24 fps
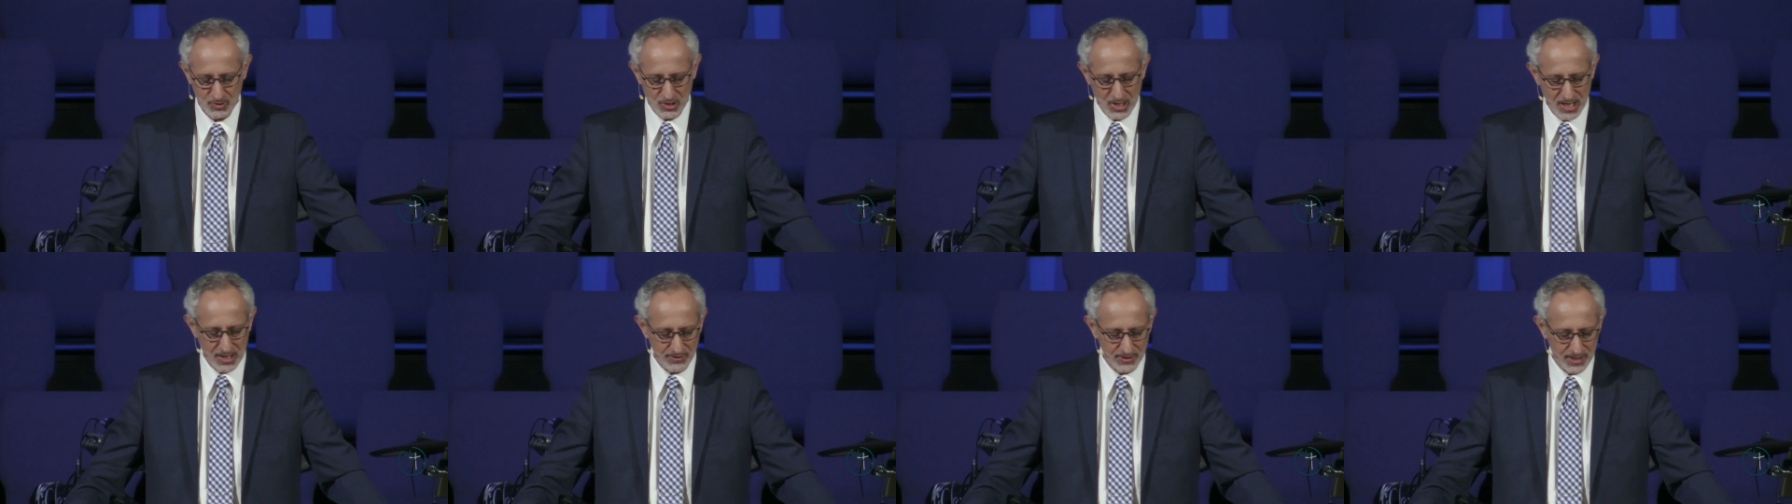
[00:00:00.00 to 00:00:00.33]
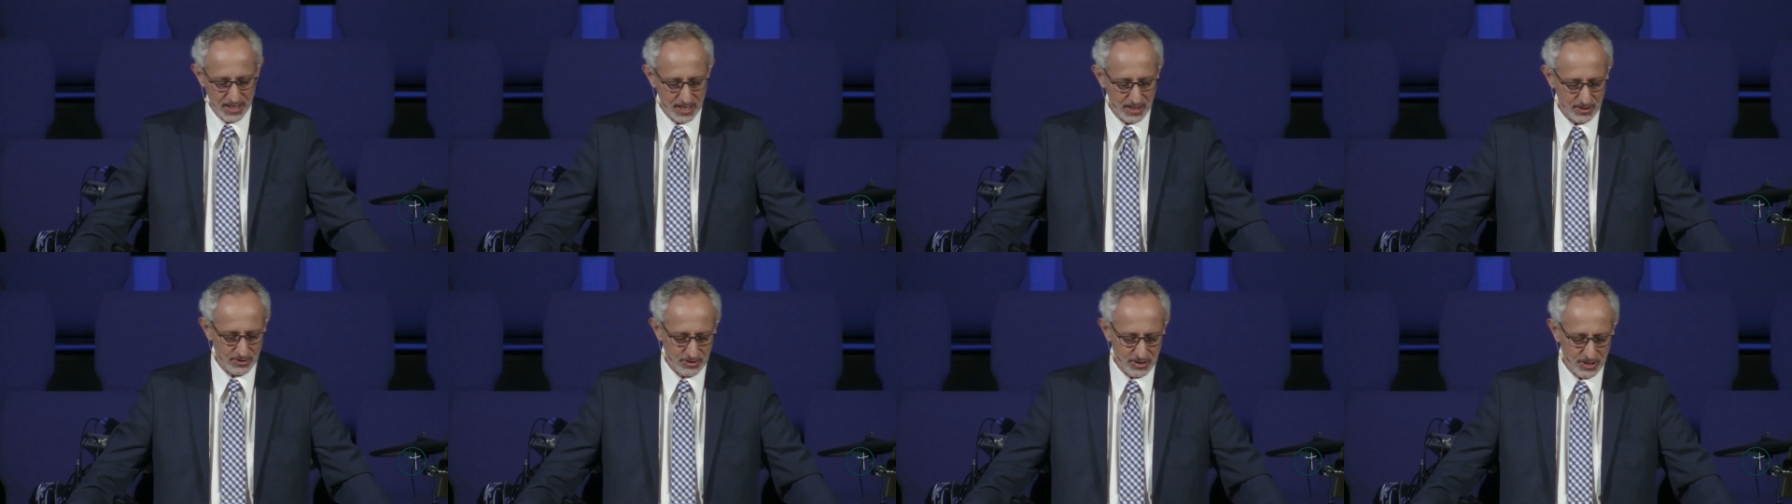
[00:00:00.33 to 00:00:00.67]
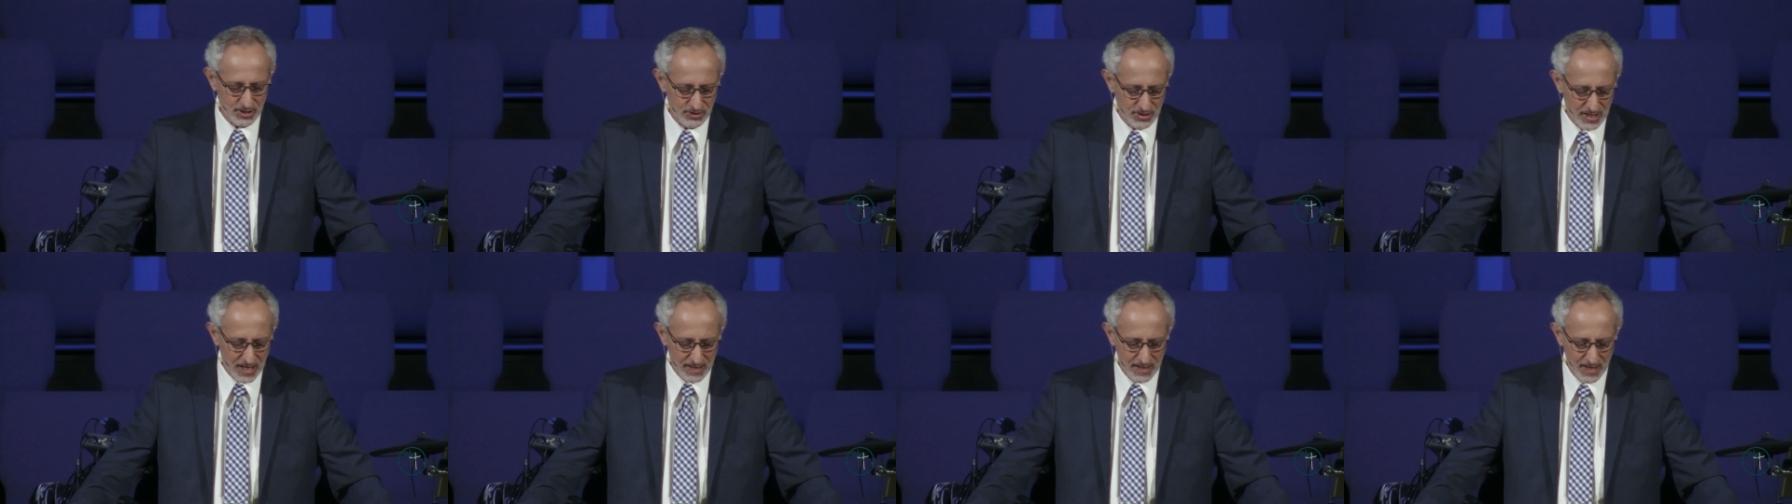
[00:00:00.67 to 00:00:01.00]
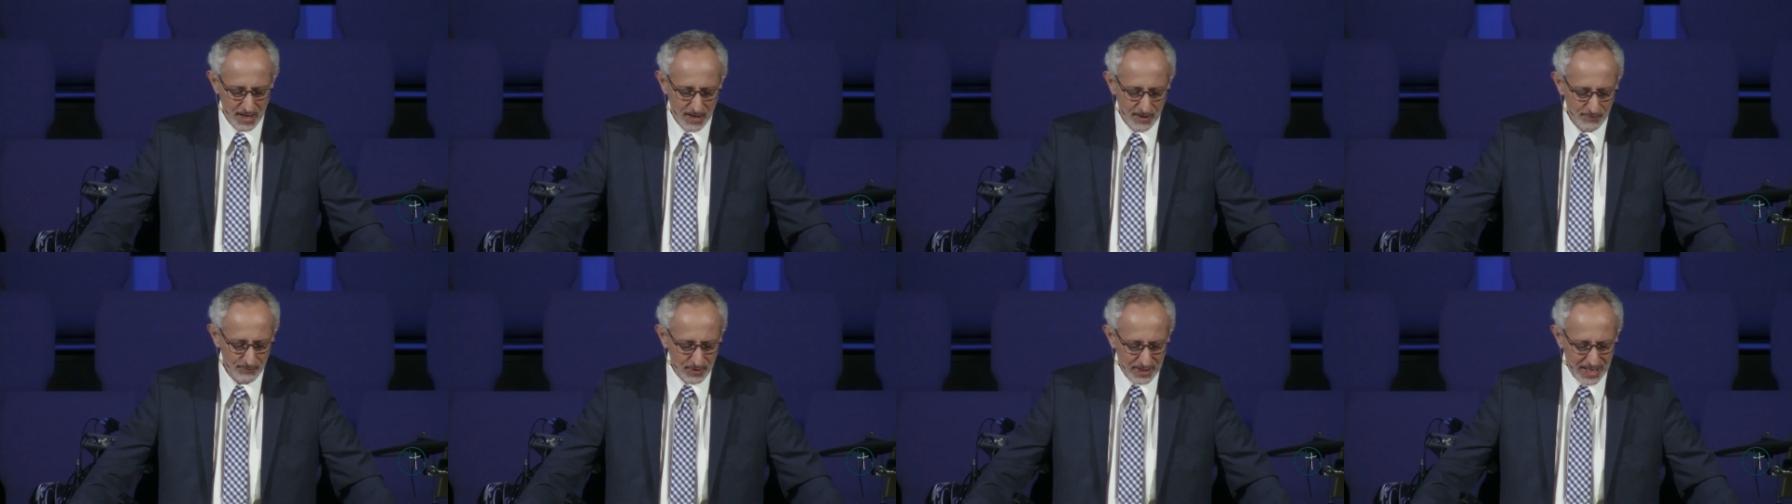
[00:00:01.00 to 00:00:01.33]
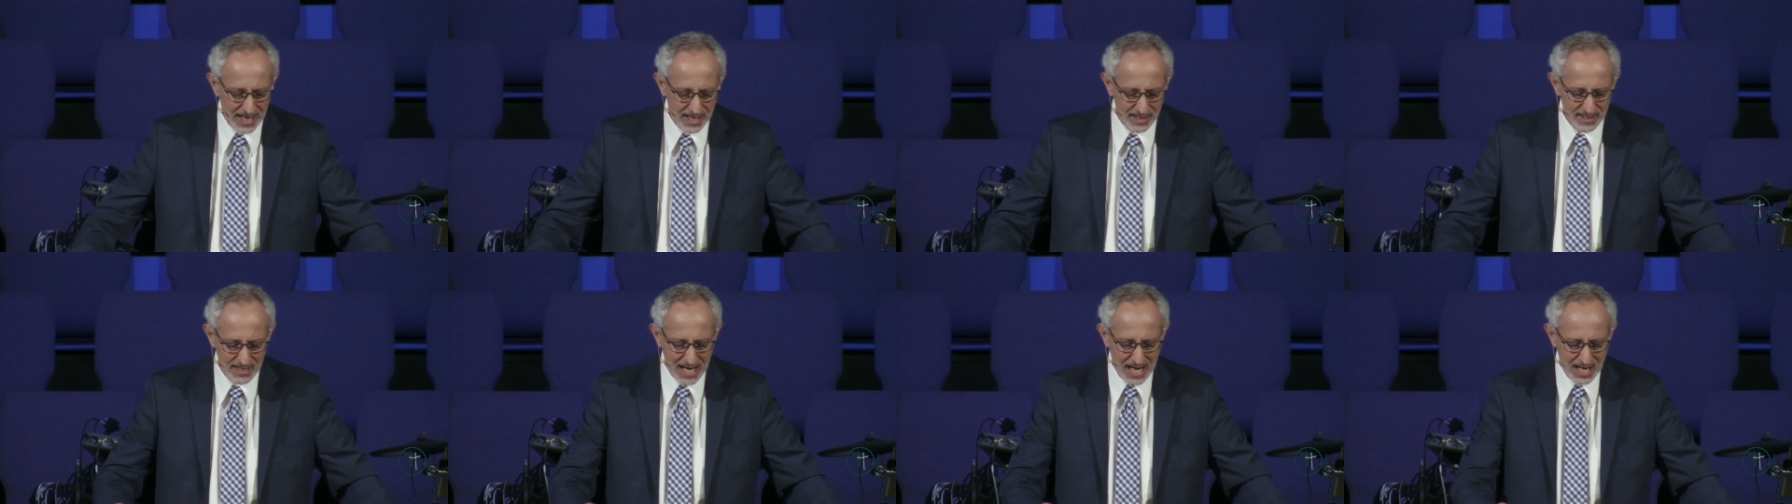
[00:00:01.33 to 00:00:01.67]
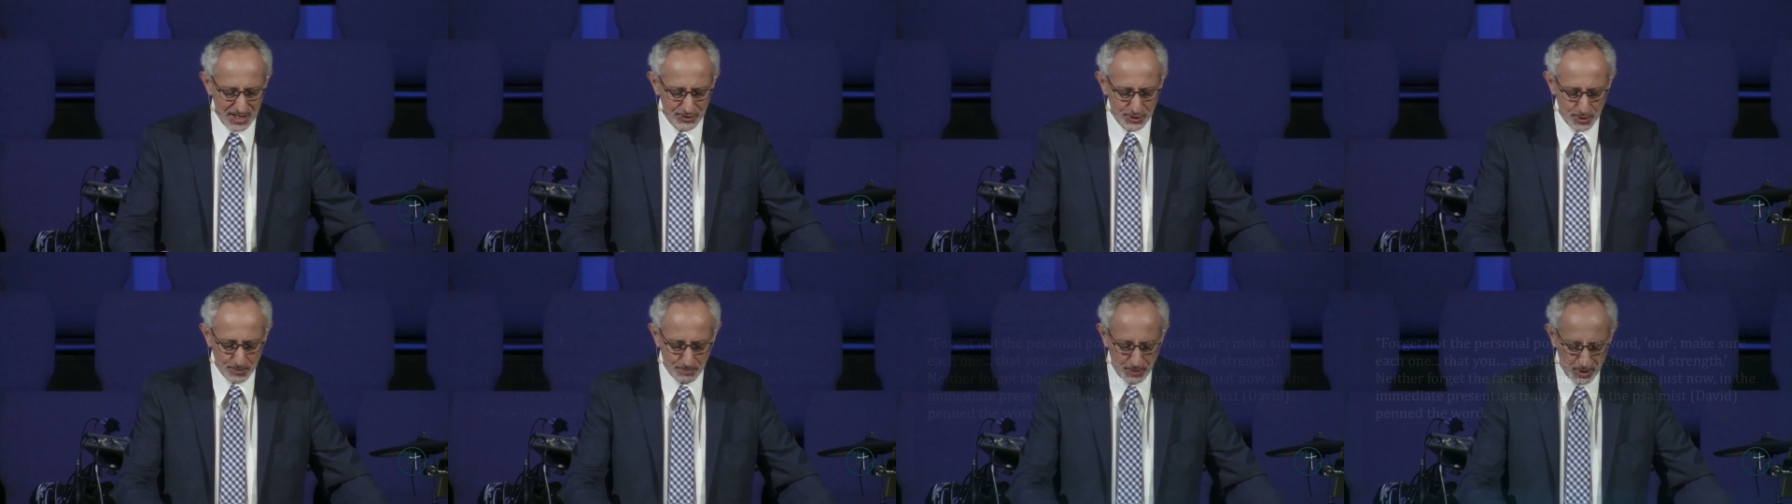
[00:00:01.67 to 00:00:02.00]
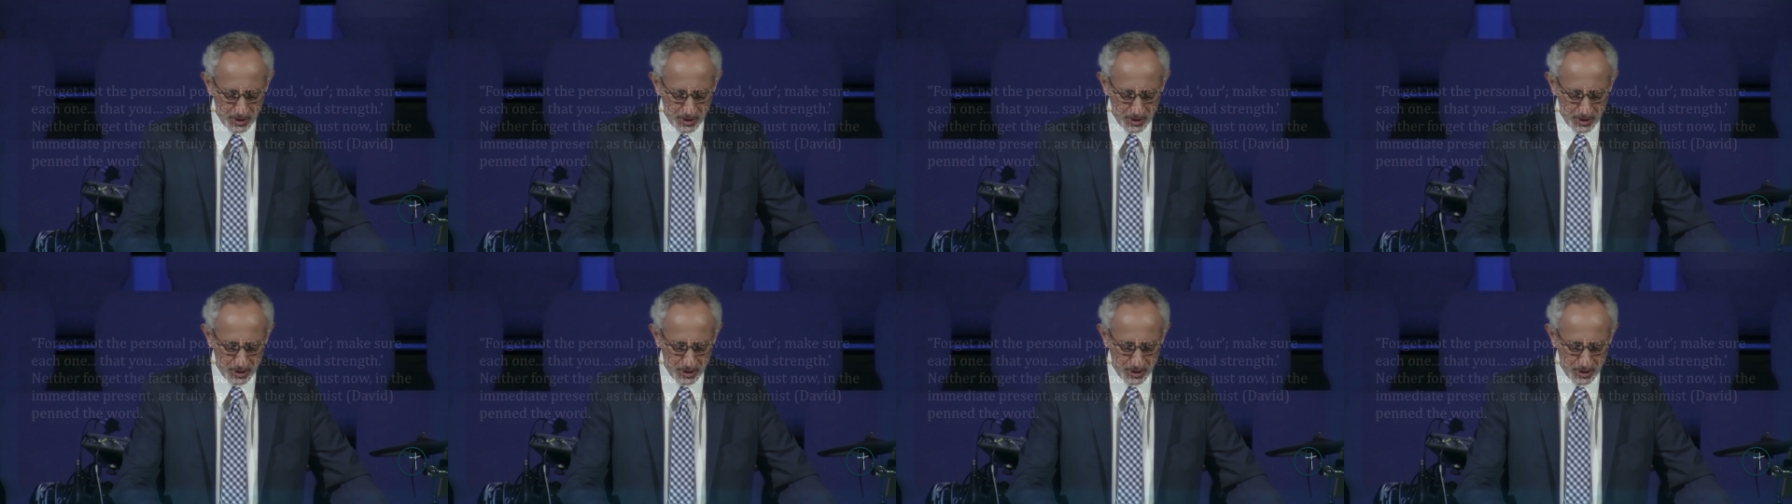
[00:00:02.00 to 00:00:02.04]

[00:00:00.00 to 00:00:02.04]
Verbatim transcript: said this. He said, Forget not